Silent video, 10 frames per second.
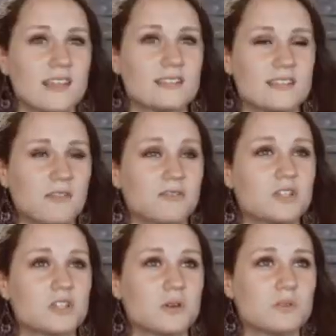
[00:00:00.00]
think it
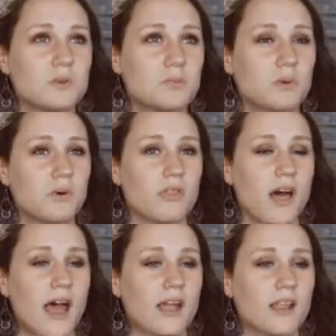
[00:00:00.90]
definitely shows people
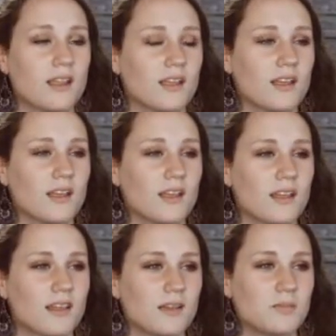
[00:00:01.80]
that
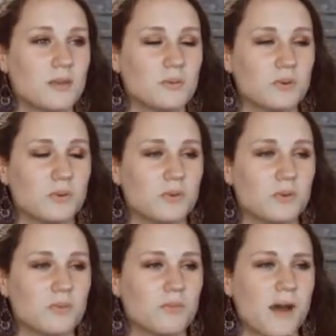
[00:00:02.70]
people
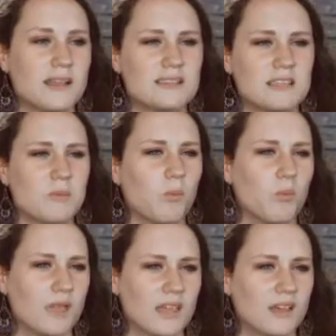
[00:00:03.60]
who might
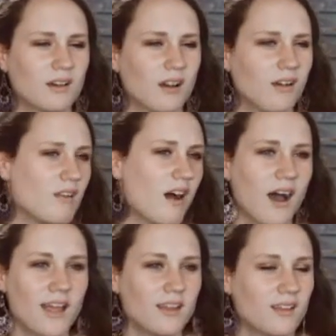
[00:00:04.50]
seem weak are
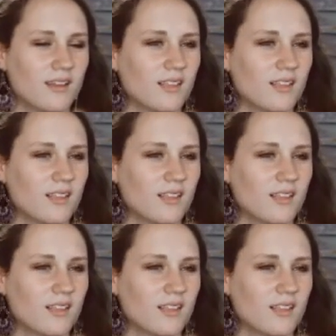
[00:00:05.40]
not,